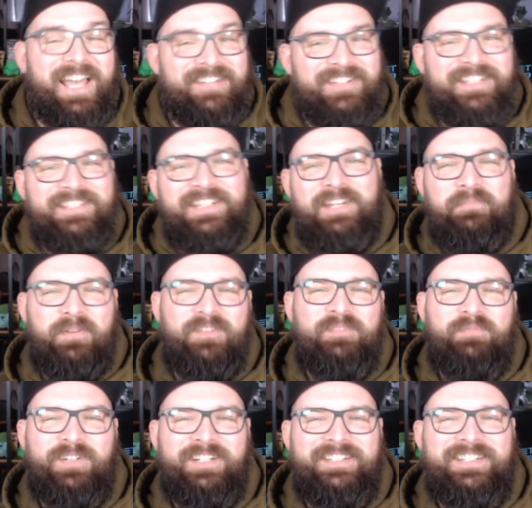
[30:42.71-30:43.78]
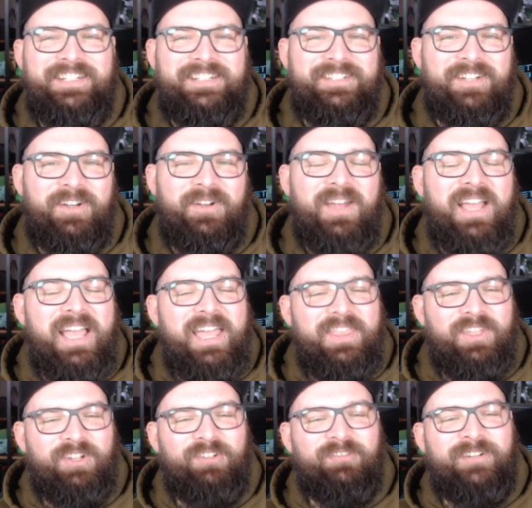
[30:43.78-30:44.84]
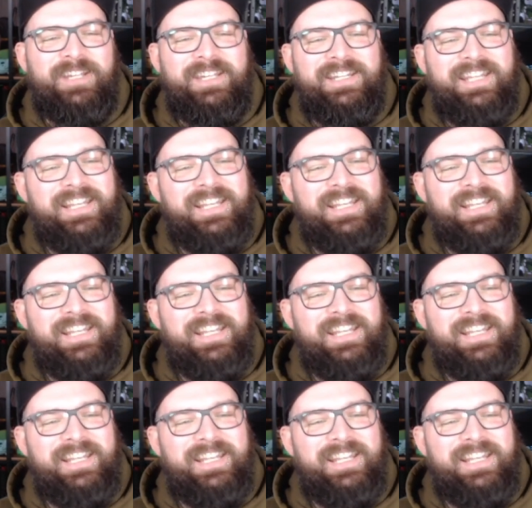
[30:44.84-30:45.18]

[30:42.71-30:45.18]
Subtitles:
As I said with Sprigatito, the green